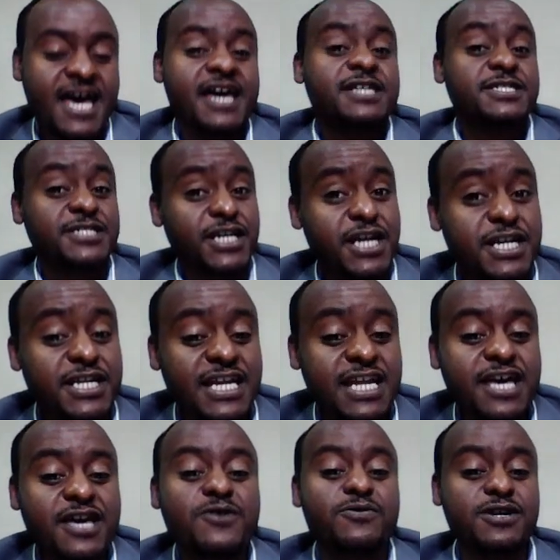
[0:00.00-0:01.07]
Thirdly,
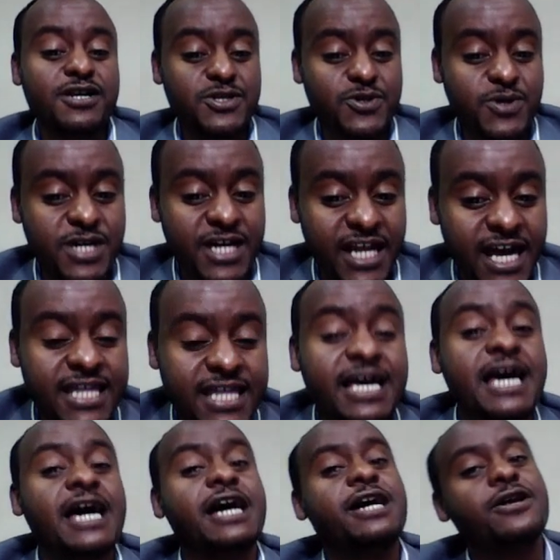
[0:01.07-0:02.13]
you need to
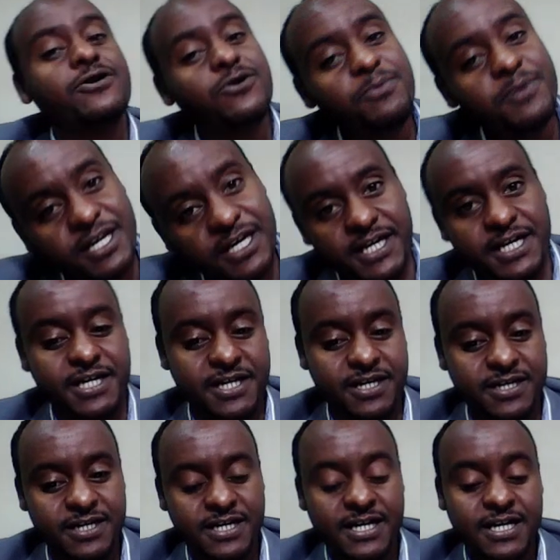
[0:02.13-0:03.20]
create a rubric
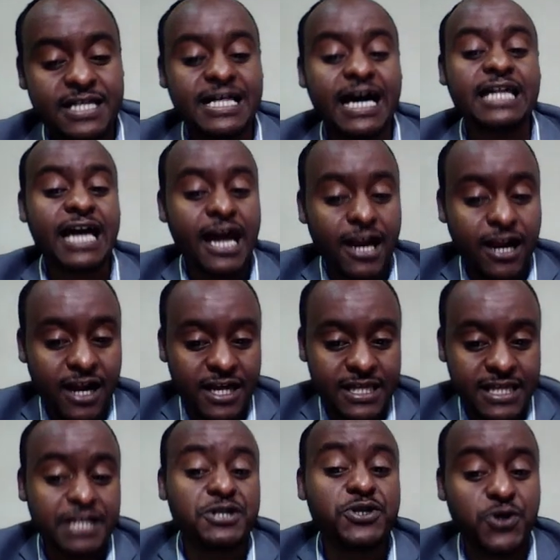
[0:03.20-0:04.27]

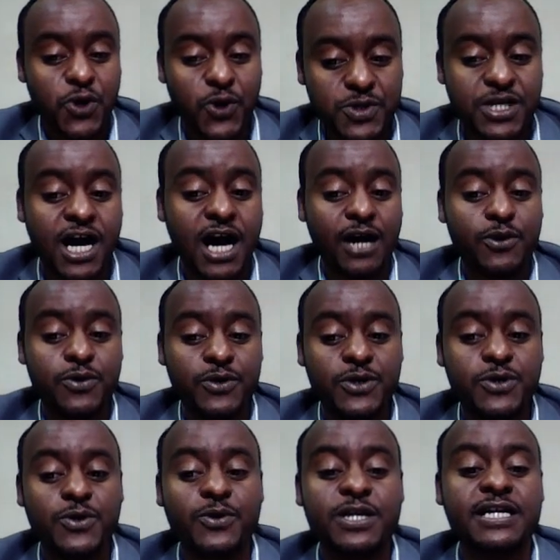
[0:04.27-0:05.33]
that shows how
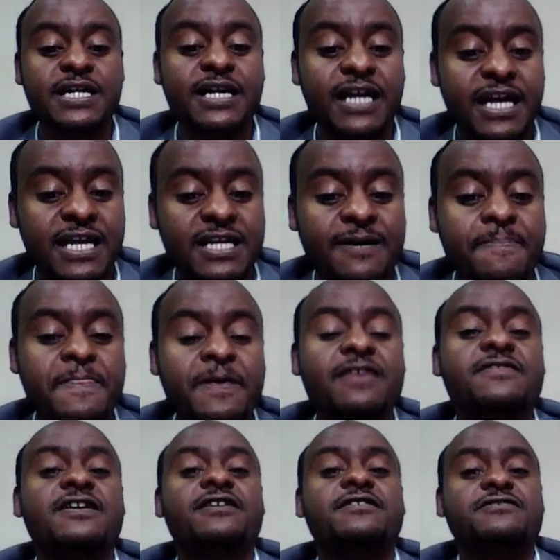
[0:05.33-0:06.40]
you will grade
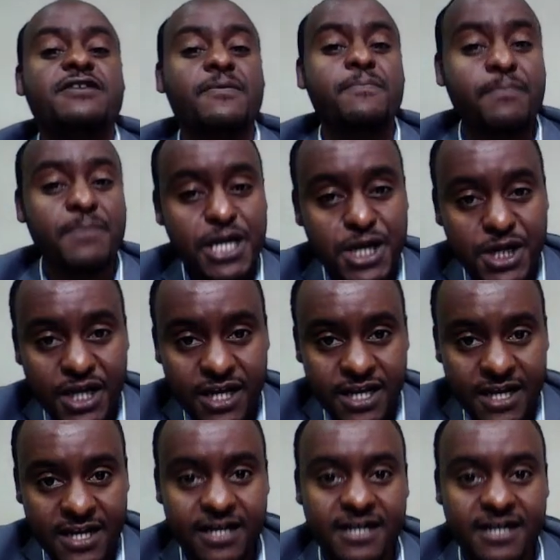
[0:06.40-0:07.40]
their submission.